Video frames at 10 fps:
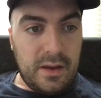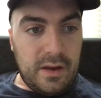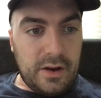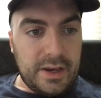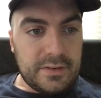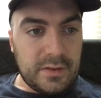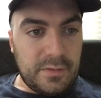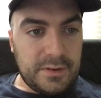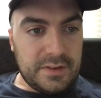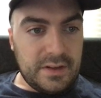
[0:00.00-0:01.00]
Okay, so the
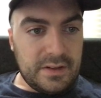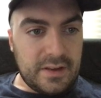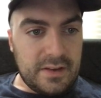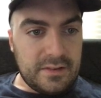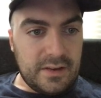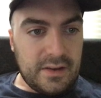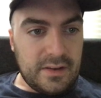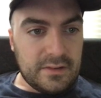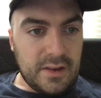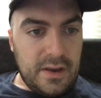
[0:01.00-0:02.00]
first thing it says
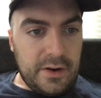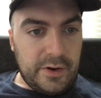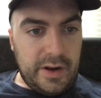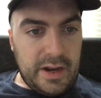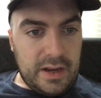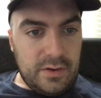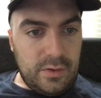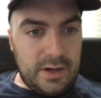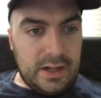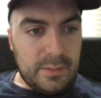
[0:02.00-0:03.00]
is create a new
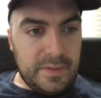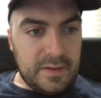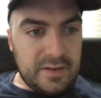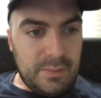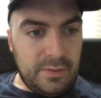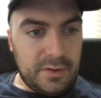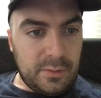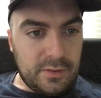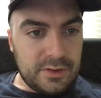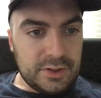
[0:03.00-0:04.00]
column in the table in
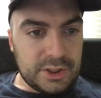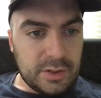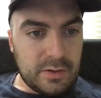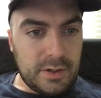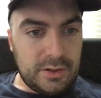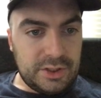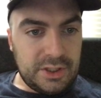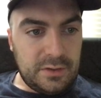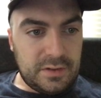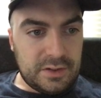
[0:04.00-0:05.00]
order to show emoji
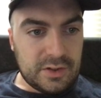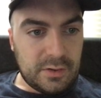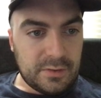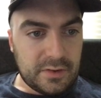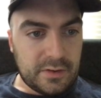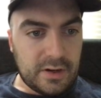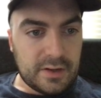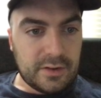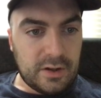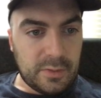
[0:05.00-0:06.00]
usage totals across
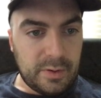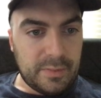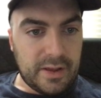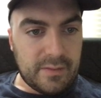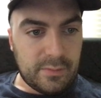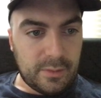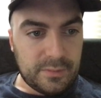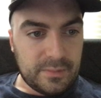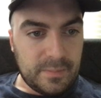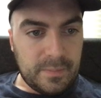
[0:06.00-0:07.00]
all 3
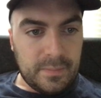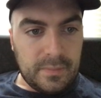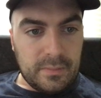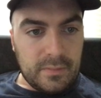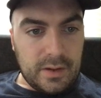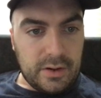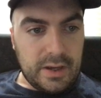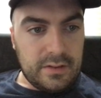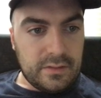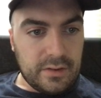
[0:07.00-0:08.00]
platforms. Okay,
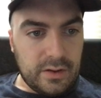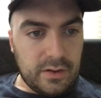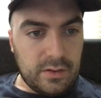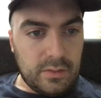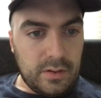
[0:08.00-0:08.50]
so